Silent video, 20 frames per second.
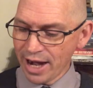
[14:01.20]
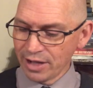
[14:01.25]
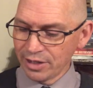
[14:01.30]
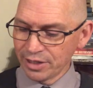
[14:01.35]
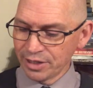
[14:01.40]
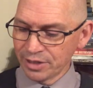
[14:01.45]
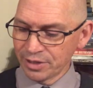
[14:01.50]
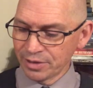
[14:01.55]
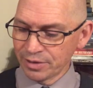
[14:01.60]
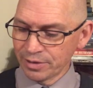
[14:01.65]

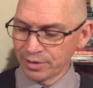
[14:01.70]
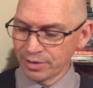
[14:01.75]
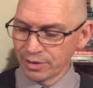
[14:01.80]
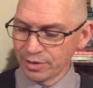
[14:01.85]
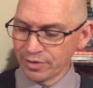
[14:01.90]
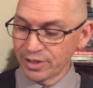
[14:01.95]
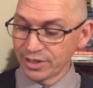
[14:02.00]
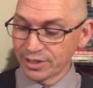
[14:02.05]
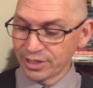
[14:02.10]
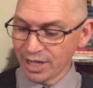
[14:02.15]
Allen,
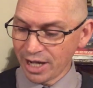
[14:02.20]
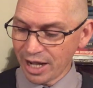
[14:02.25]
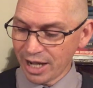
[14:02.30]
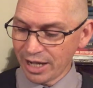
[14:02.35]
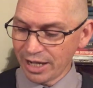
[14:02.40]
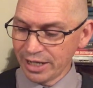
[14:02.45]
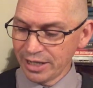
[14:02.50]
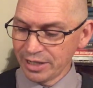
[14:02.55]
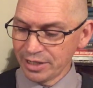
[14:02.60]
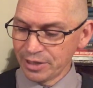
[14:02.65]
The
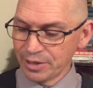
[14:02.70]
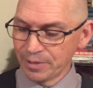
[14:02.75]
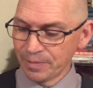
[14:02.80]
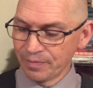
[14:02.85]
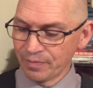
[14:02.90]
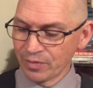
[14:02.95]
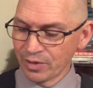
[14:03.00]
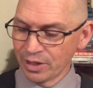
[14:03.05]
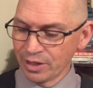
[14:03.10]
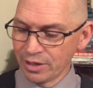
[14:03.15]
Tide,
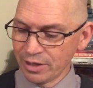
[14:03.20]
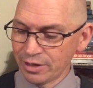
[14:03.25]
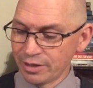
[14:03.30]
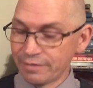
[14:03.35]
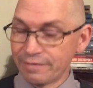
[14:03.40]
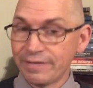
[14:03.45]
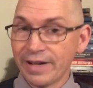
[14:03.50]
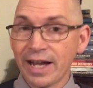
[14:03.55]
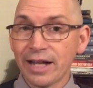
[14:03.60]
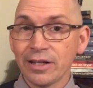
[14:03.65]
The
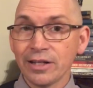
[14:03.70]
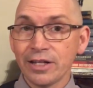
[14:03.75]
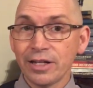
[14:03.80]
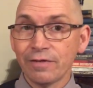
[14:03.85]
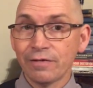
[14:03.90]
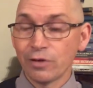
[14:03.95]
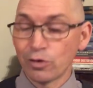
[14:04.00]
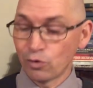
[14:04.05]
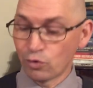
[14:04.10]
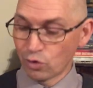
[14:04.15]
Valley
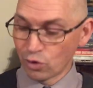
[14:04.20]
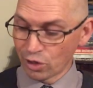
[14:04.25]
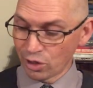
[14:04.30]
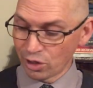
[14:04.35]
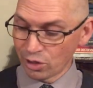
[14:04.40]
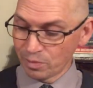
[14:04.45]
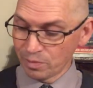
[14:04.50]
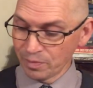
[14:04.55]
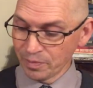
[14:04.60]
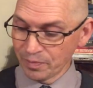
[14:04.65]
of the
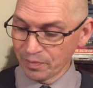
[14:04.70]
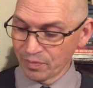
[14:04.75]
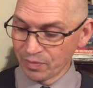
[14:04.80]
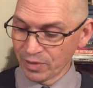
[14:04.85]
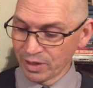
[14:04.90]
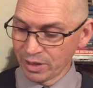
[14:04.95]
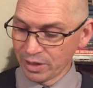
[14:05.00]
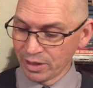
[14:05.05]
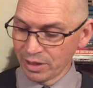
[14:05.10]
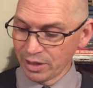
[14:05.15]
Worm,
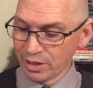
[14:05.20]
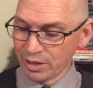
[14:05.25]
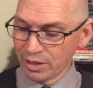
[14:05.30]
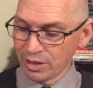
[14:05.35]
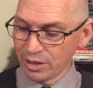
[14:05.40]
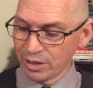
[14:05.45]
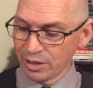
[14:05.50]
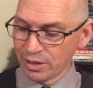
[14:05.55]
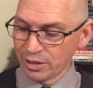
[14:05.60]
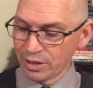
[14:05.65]

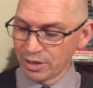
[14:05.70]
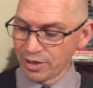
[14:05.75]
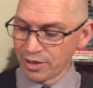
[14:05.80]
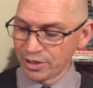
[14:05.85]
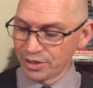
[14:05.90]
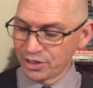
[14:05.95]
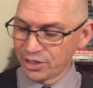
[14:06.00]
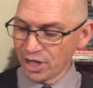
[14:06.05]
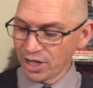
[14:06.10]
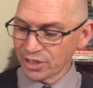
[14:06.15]
The
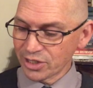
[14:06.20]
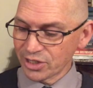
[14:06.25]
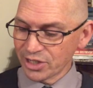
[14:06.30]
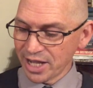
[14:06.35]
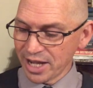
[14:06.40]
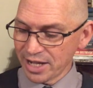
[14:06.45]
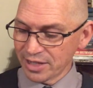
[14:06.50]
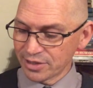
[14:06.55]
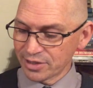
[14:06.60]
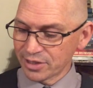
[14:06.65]
Dust
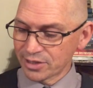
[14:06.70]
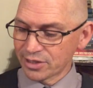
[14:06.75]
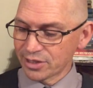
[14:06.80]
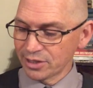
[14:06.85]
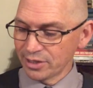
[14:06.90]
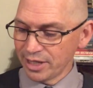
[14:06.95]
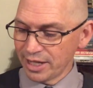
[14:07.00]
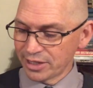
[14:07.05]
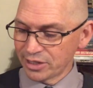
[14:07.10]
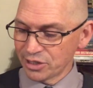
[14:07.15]
Dance
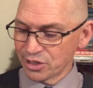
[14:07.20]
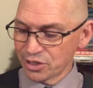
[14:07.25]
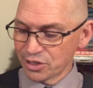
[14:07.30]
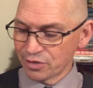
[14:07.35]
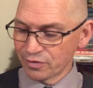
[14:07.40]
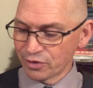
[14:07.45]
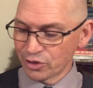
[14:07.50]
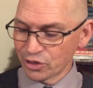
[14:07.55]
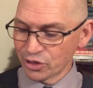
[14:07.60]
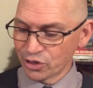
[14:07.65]
Selections
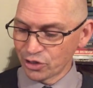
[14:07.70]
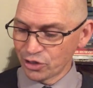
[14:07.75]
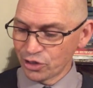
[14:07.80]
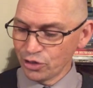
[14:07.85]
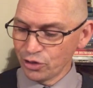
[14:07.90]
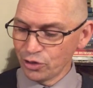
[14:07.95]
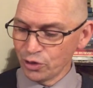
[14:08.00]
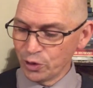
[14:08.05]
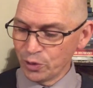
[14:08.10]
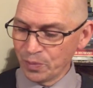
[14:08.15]
Version
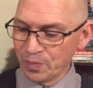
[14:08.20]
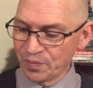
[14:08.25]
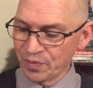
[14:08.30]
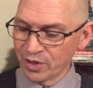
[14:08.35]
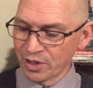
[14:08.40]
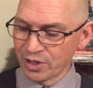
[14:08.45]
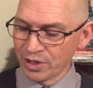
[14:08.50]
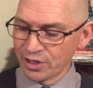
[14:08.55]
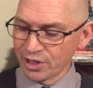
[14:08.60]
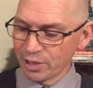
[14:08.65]
2,
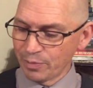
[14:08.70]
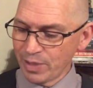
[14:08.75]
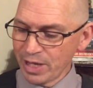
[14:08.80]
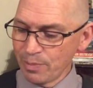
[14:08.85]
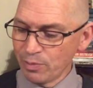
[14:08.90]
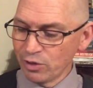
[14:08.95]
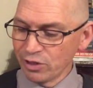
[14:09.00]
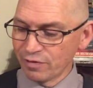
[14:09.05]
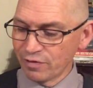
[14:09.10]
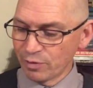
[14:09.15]
The
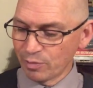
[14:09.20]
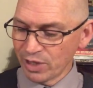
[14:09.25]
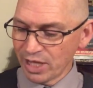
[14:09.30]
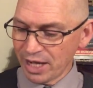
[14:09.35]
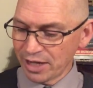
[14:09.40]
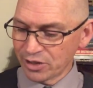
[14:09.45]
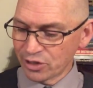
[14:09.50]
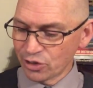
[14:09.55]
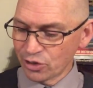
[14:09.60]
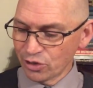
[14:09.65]
People of the
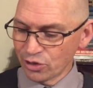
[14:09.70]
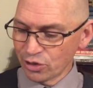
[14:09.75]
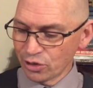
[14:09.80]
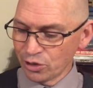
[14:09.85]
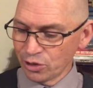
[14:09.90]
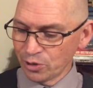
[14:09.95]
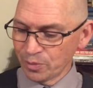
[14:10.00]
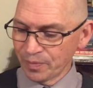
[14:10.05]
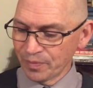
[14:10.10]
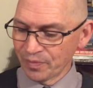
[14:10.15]
Black
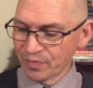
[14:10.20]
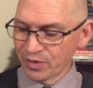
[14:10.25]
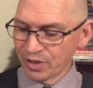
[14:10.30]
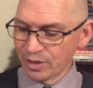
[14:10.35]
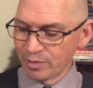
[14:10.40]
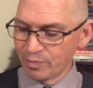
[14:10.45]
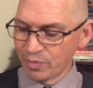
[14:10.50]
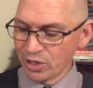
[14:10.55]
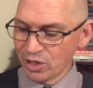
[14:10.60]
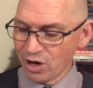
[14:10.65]
Circle,
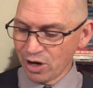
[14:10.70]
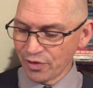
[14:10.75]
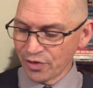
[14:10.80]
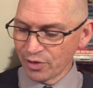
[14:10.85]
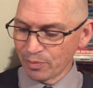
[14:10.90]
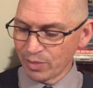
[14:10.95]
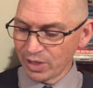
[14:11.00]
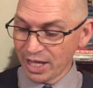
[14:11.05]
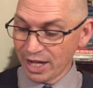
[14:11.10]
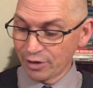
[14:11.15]
Beyond
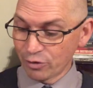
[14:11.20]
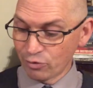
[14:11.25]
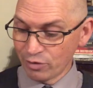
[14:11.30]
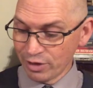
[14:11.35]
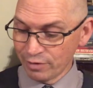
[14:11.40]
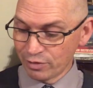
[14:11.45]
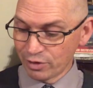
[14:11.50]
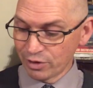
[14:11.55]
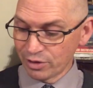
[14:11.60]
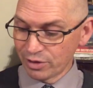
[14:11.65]
the Black
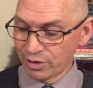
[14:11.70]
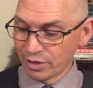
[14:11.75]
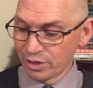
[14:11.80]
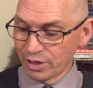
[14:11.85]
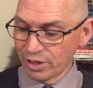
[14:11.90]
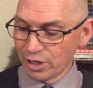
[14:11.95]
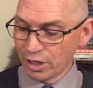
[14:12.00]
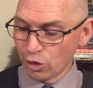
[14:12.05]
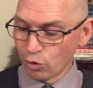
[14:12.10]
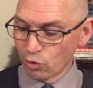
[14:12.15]
River,
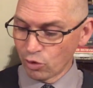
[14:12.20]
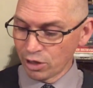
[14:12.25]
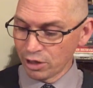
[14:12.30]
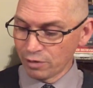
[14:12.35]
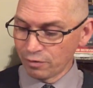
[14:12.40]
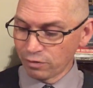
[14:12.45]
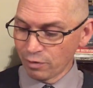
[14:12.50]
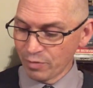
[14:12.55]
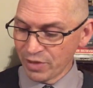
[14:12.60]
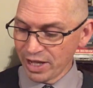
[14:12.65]
A Word
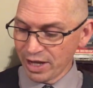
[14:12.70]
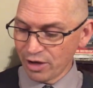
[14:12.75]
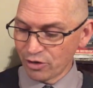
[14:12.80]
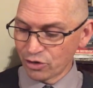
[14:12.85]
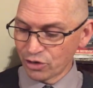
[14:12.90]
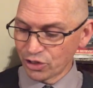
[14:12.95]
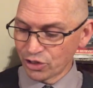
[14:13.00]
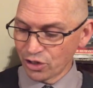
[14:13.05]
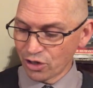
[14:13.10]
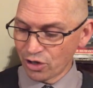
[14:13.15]
from the
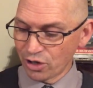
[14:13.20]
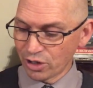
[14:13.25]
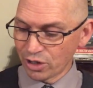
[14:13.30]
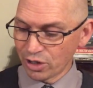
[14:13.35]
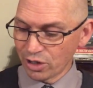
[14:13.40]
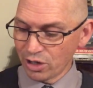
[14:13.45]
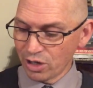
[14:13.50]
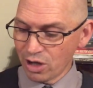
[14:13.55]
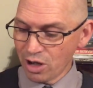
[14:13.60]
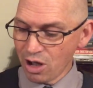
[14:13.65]
Outer
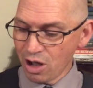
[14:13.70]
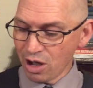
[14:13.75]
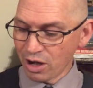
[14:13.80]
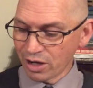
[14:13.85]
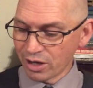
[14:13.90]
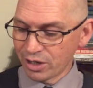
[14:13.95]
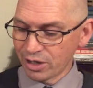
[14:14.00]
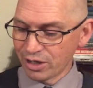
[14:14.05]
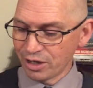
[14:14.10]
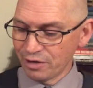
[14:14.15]
Dark,
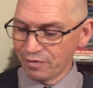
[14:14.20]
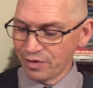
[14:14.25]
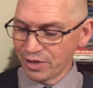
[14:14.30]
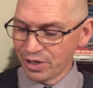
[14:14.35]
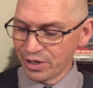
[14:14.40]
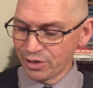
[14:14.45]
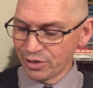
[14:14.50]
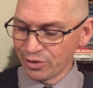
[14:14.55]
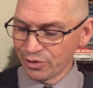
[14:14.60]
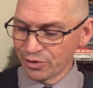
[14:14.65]
Hawk of the
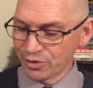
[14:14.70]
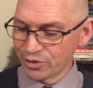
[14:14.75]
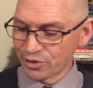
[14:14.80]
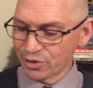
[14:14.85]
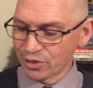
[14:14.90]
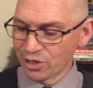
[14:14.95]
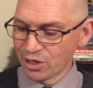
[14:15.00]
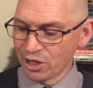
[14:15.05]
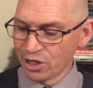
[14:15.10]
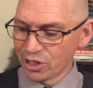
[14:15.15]

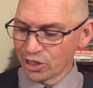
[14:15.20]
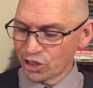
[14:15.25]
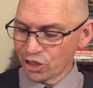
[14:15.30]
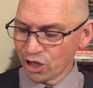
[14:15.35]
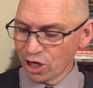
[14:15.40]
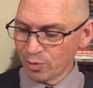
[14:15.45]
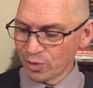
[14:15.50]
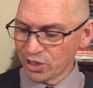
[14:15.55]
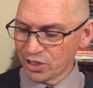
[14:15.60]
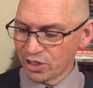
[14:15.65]
Hills,
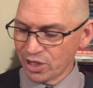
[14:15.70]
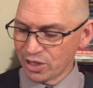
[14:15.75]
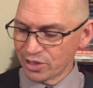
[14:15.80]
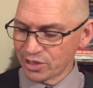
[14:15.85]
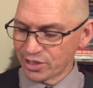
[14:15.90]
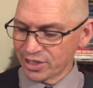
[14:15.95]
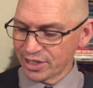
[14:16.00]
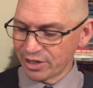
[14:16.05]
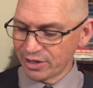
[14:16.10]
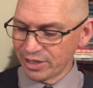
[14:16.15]
Sharp's Gun
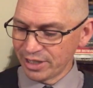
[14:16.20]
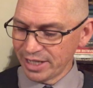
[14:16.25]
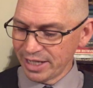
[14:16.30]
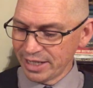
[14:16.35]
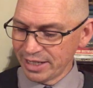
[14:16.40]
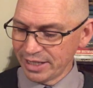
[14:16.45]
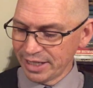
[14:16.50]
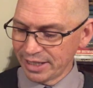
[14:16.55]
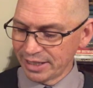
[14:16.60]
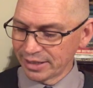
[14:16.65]

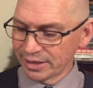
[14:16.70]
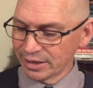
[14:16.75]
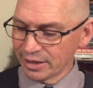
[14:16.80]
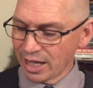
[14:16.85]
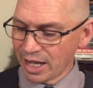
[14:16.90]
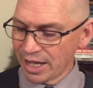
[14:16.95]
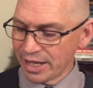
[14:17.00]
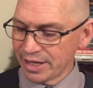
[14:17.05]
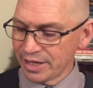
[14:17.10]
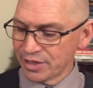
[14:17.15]
Serenade, and
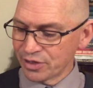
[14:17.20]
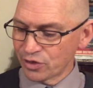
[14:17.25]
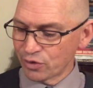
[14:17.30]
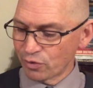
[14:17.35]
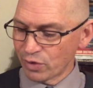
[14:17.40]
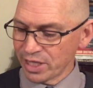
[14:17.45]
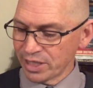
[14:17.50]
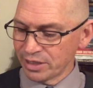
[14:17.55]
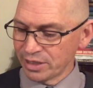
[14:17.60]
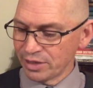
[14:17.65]
lines
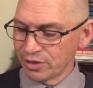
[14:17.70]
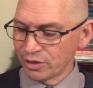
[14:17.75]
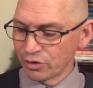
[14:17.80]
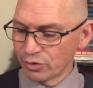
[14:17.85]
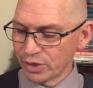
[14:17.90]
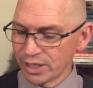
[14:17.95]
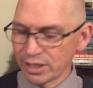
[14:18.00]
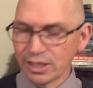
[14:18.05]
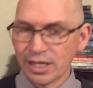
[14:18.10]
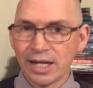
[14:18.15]
written in the
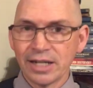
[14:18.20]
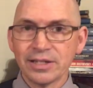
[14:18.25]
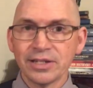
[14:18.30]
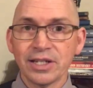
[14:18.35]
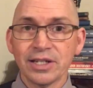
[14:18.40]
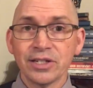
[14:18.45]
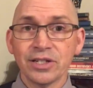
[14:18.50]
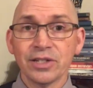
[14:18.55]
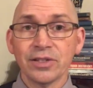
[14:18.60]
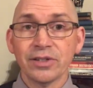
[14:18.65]

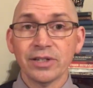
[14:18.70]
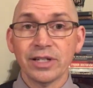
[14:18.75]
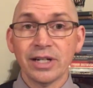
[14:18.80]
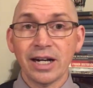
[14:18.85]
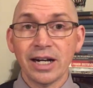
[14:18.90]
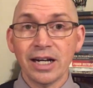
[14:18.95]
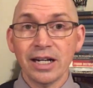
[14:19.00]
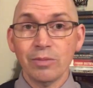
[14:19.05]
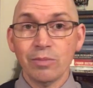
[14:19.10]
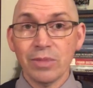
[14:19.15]
realization
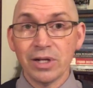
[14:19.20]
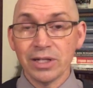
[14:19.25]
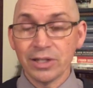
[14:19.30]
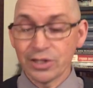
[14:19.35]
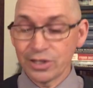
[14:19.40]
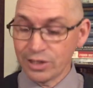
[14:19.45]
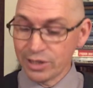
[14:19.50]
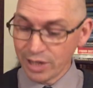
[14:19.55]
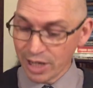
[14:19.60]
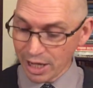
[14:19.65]
that I
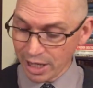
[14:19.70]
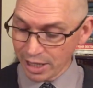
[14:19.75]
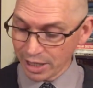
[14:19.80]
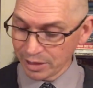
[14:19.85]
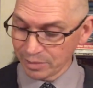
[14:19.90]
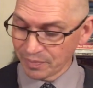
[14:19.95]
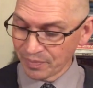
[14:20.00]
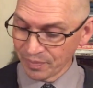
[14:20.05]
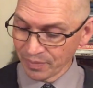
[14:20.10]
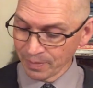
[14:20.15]
must
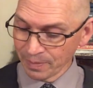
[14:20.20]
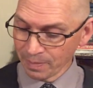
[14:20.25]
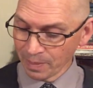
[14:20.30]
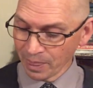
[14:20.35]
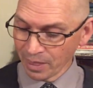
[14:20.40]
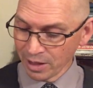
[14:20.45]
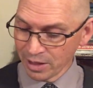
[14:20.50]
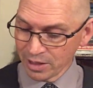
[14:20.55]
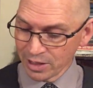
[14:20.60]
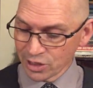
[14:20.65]
die.
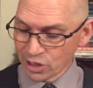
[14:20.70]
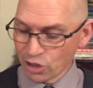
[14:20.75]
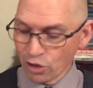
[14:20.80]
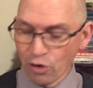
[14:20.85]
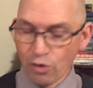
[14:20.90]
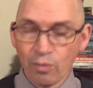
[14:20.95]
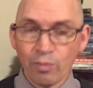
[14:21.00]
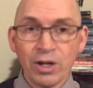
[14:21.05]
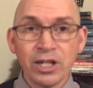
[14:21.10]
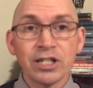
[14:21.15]

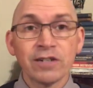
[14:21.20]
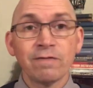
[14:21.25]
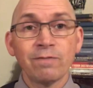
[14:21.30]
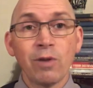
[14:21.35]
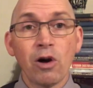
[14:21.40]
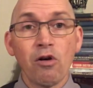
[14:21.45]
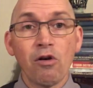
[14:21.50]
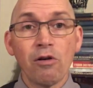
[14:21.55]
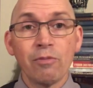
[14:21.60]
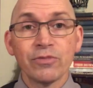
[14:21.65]
So a bunch of
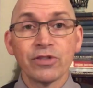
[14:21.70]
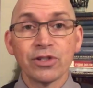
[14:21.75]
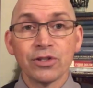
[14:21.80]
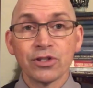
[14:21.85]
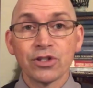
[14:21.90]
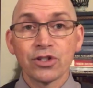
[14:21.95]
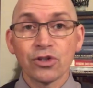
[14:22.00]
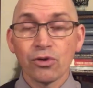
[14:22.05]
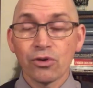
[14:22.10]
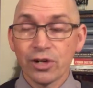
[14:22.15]
poems and
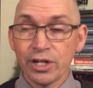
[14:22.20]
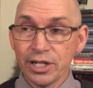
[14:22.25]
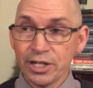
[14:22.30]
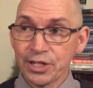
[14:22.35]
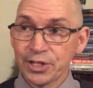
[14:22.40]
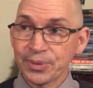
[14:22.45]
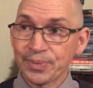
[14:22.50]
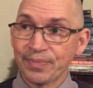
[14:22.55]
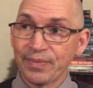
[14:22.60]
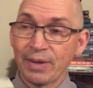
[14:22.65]

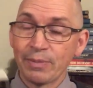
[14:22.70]
stories.